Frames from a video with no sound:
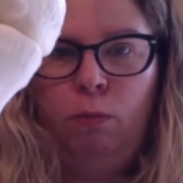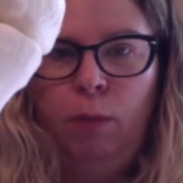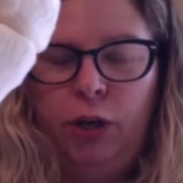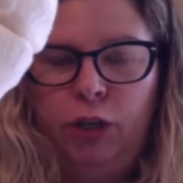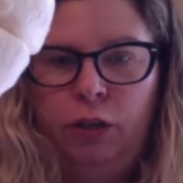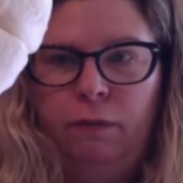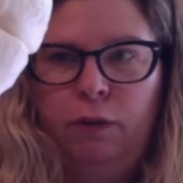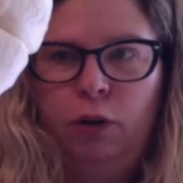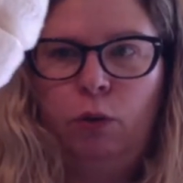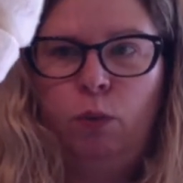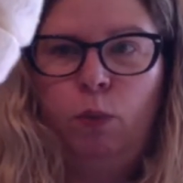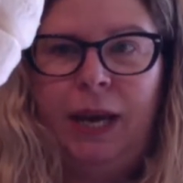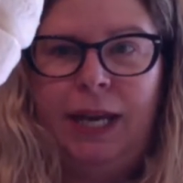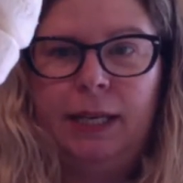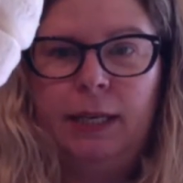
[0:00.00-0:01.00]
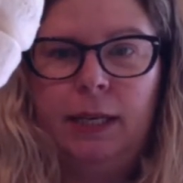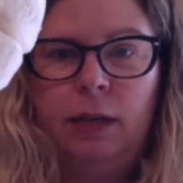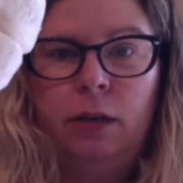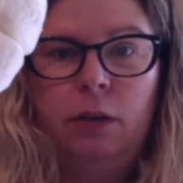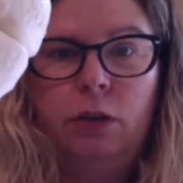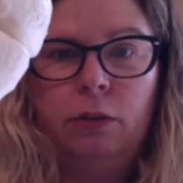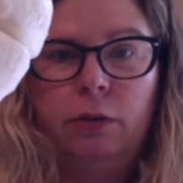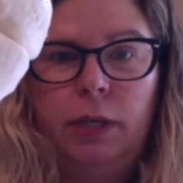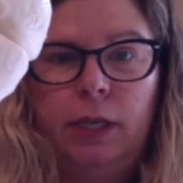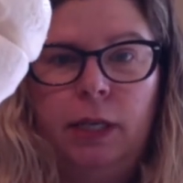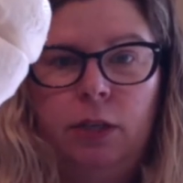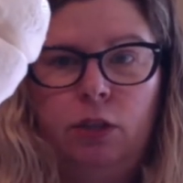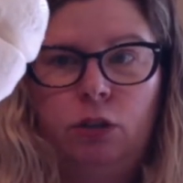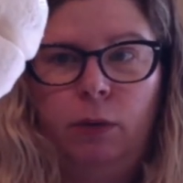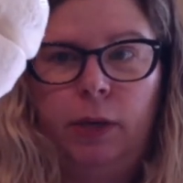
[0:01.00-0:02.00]
much of your weight in your
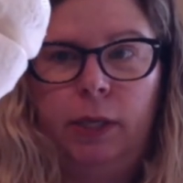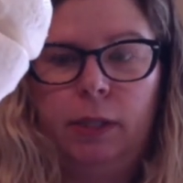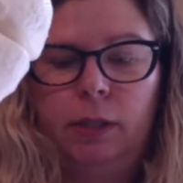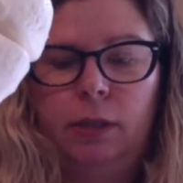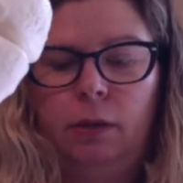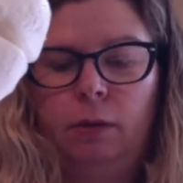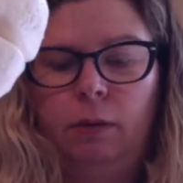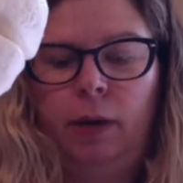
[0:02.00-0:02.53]
knee joint.